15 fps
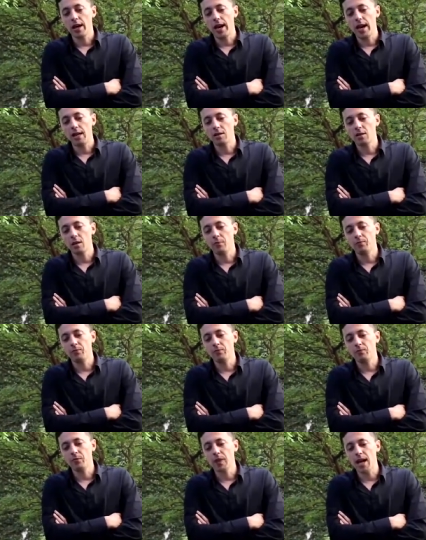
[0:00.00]
And
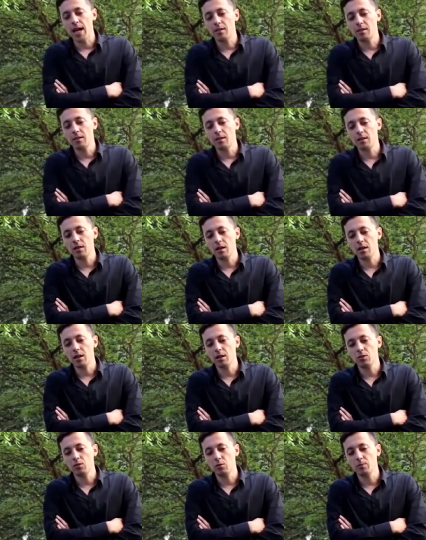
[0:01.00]
um, that,
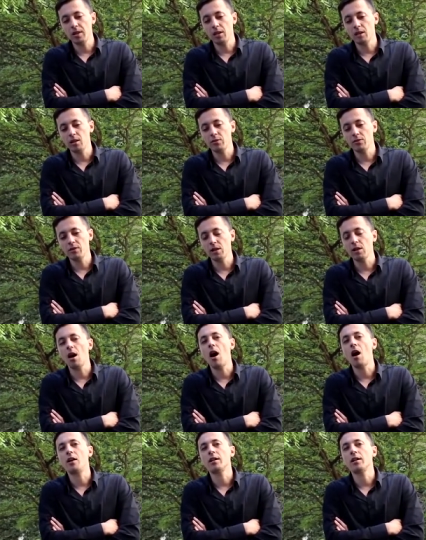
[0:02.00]
uh, to me, goes
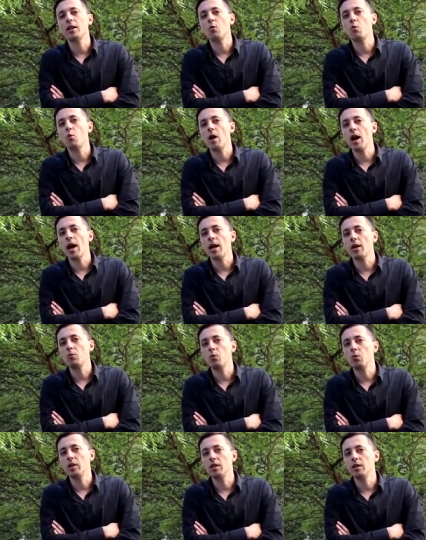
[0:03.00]
along in a way
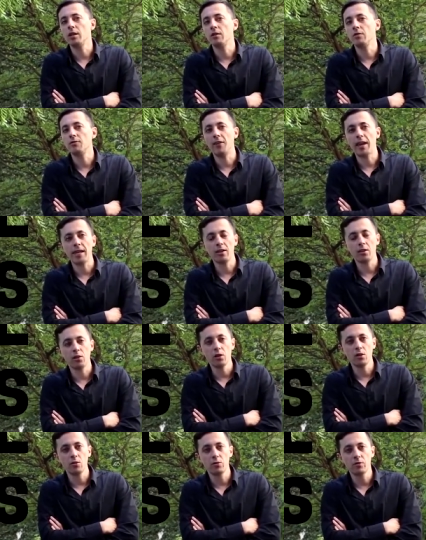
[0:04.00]
with uh, fake
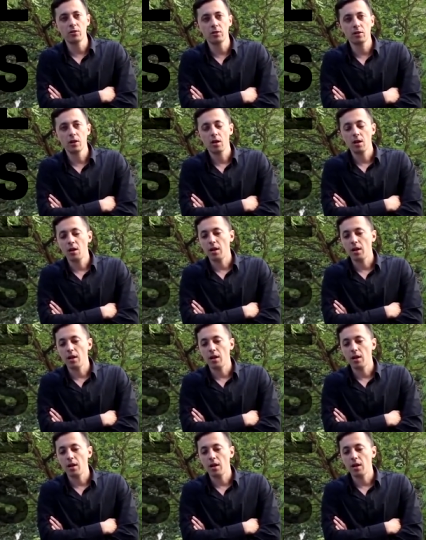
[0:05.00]
news